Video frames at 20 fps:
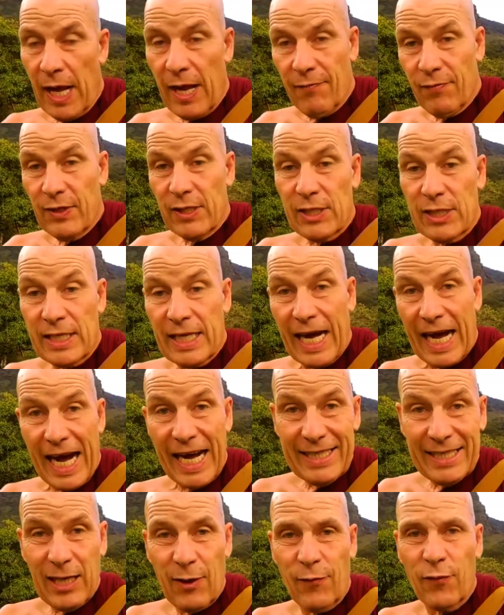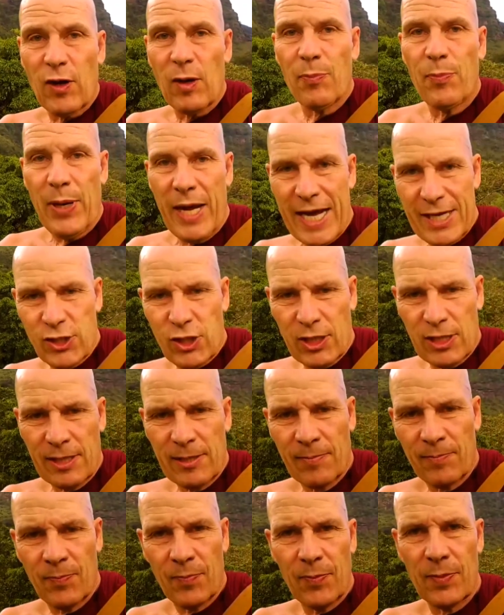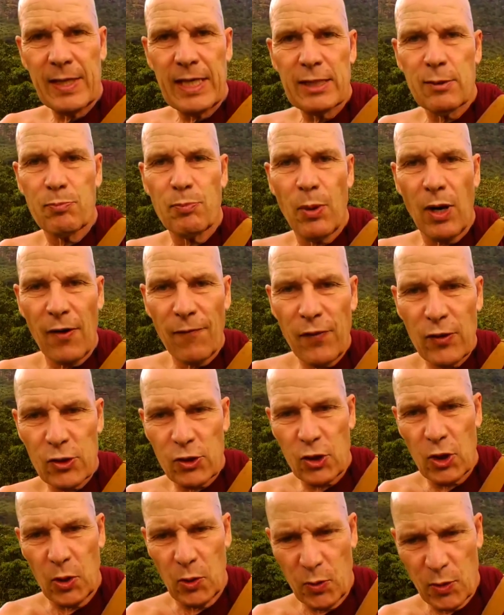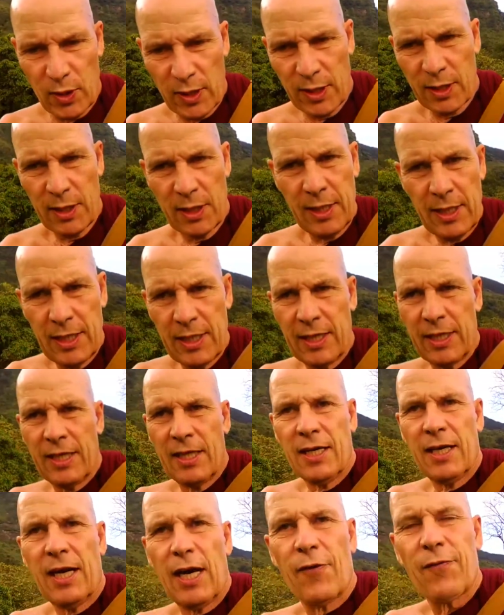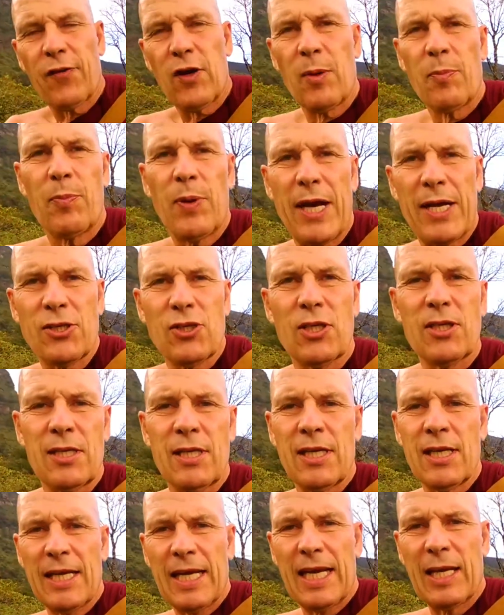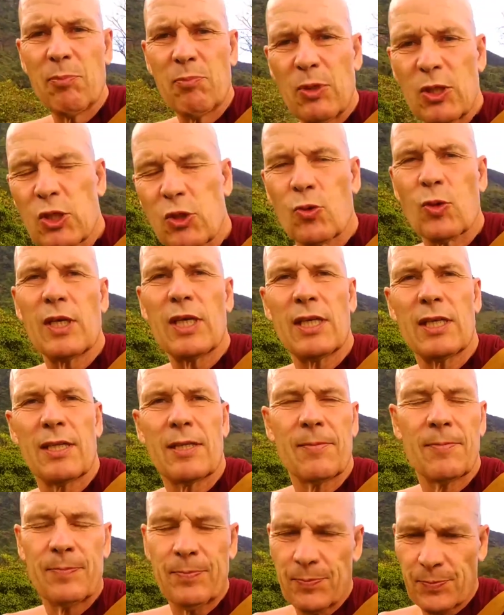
have this guard of compassion, this buffer zone of compassion in between.